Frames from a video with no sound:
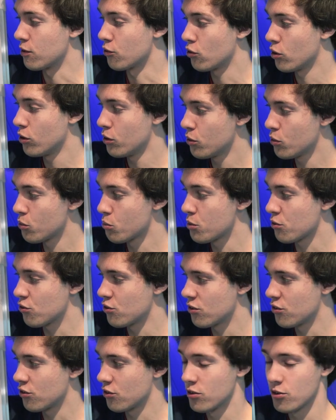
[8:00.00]
internal
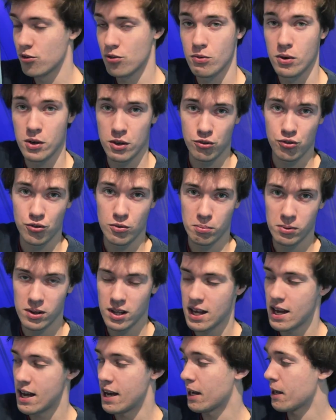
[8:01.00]
resistance of our
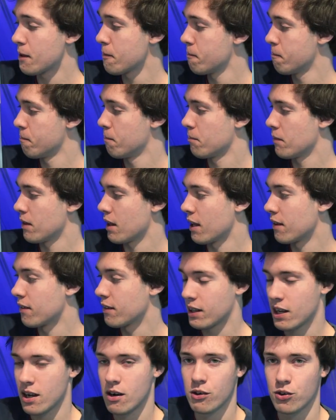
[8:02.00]
supply
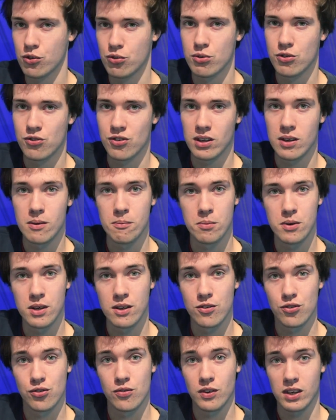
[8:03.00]
and the characteristic
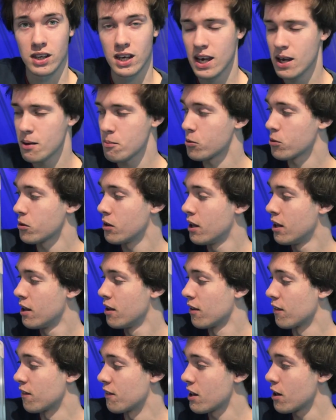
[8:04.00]
impedance of the cable,
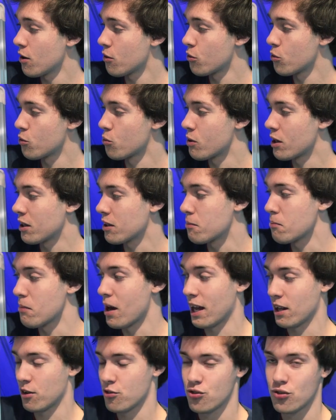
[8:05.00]
they are already
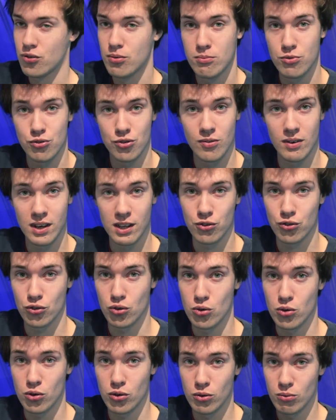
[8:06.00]
matched. So that's
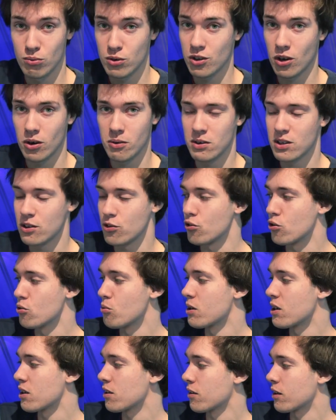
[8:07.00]
good. We don't need to
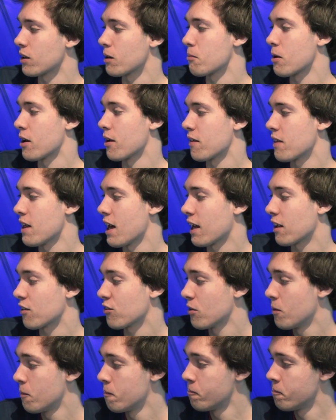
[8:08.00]
do anything about
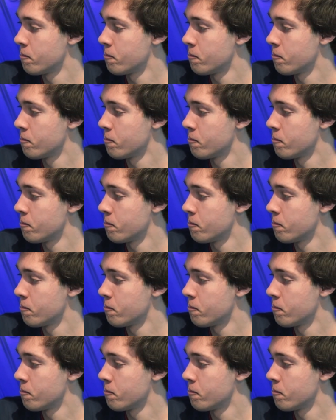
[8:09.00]
that.